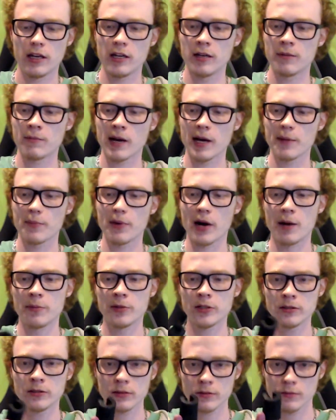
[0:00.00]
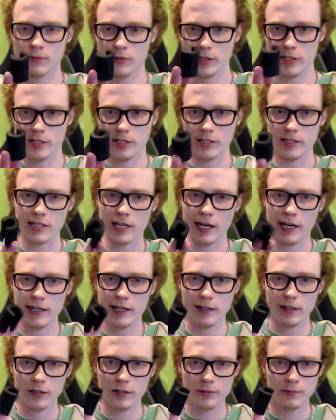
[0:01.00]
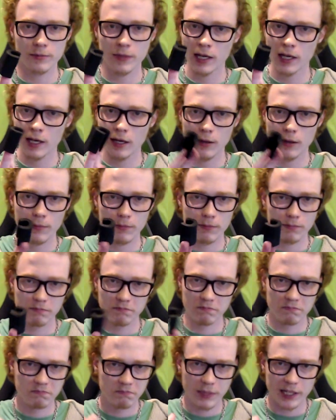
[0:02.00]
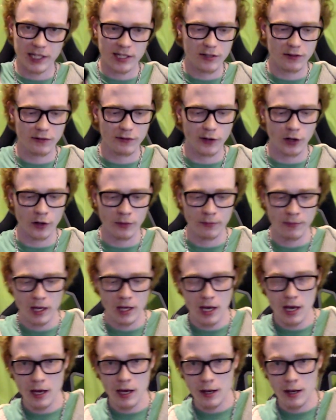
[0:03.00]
in my pommel, just a tiny little piece of foam.